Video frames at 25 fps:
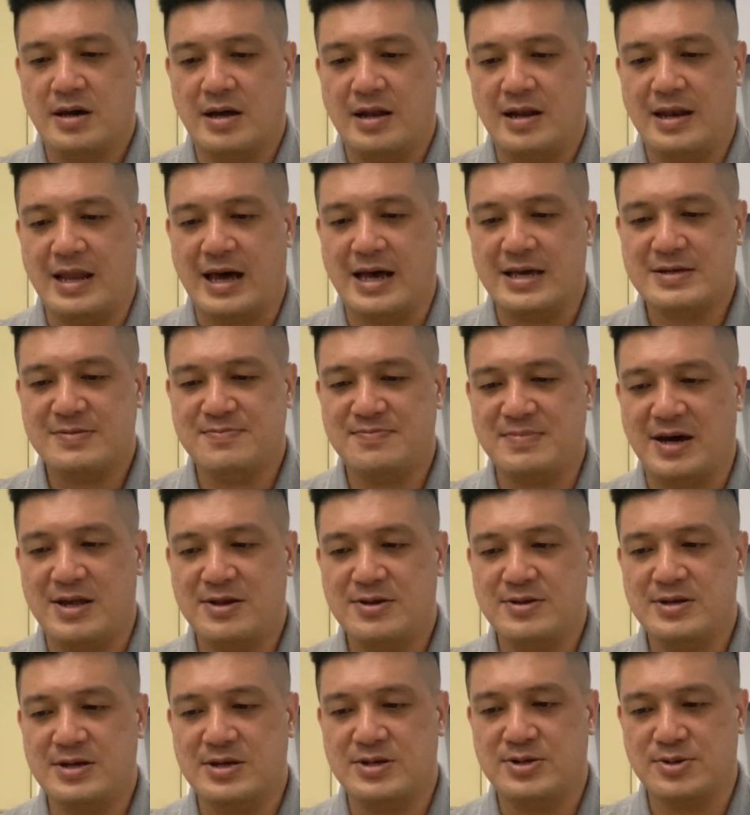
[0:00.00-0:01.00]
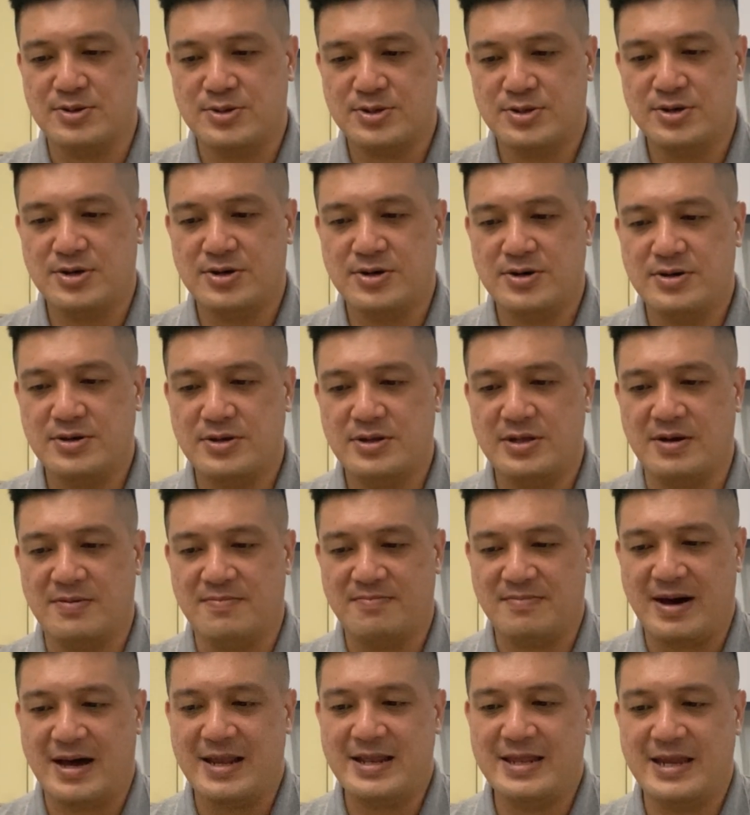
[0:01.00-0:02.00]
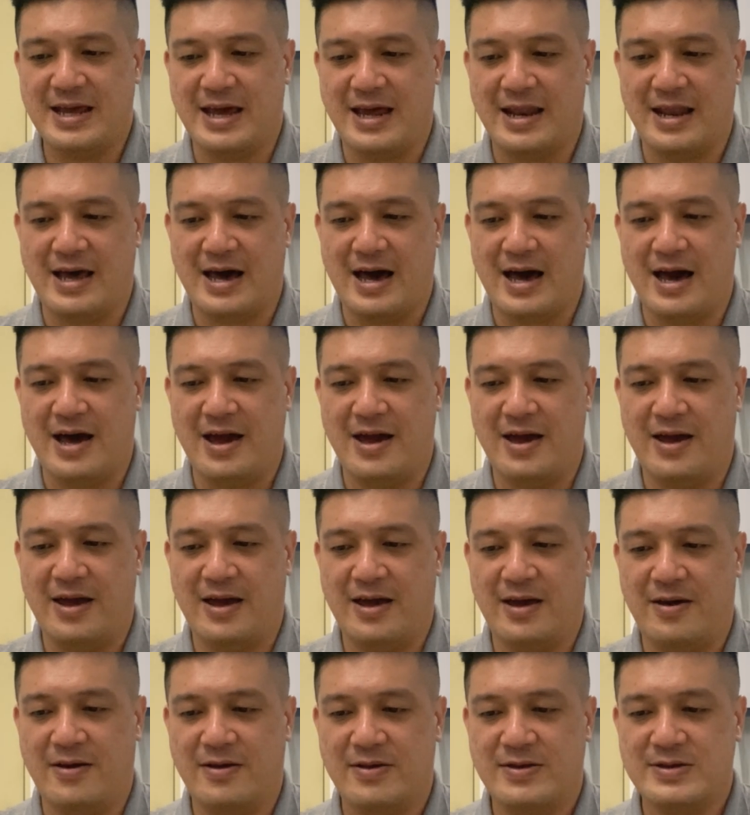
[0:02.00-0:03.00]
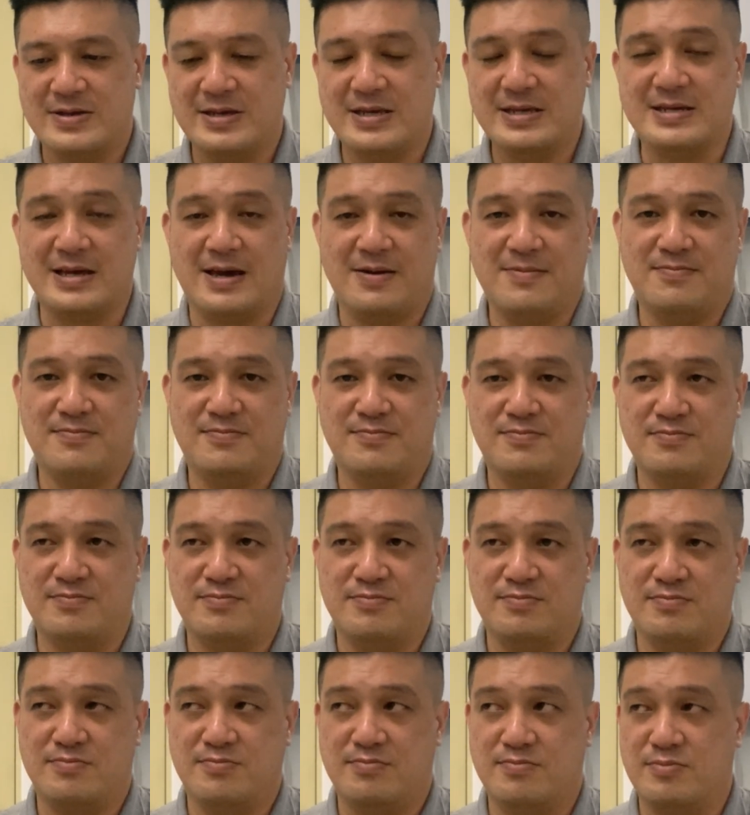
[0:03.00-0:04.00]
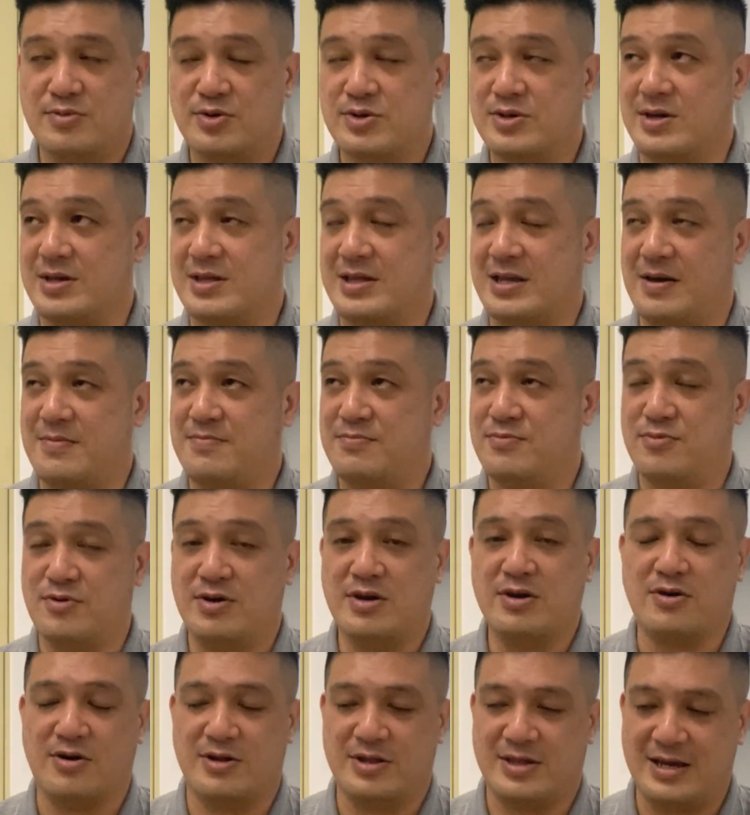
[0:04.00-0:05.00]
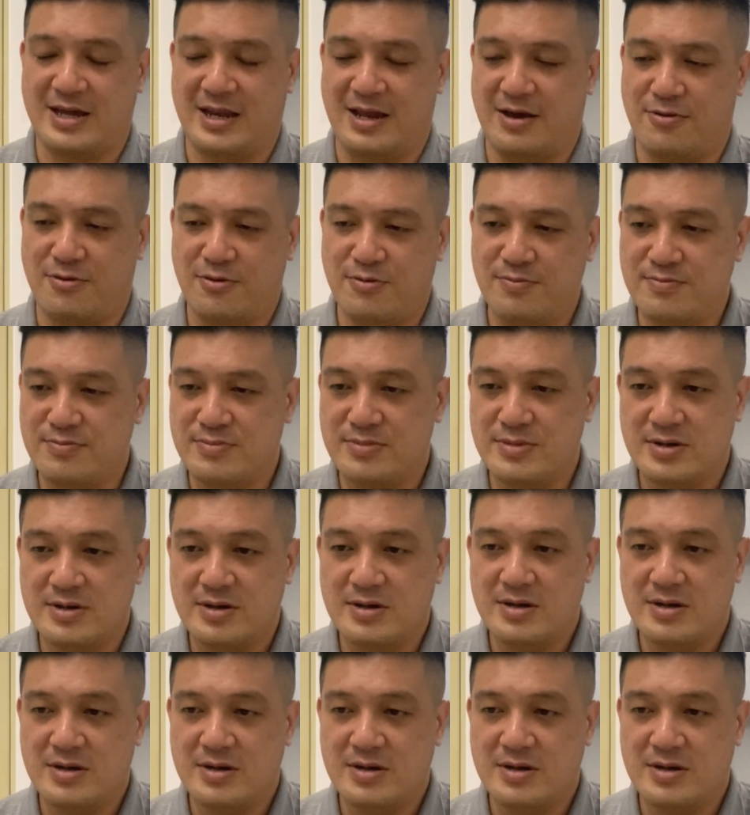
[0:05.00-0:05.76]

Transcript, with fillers: last month is also the month that I, since I'm most of the time doing content at home,